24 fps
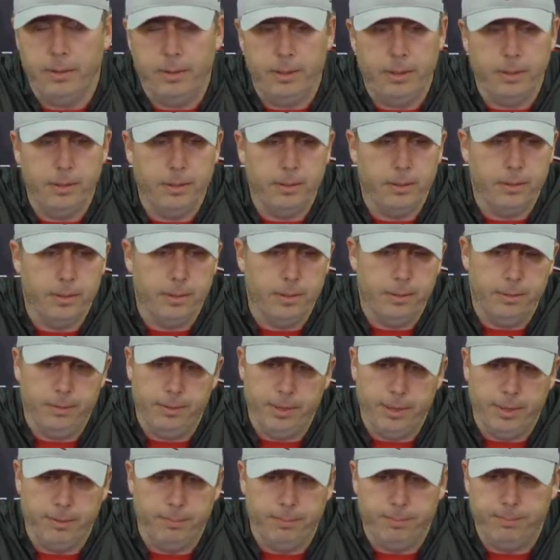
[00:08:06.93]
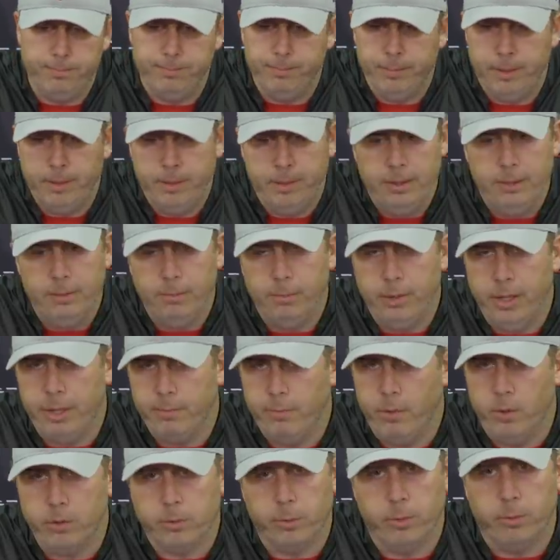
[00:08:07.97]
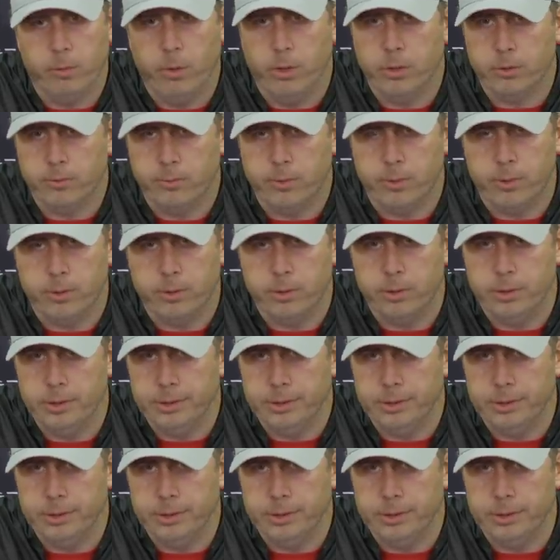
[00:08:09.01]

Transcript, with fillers: and you know he can play multiple roles for us.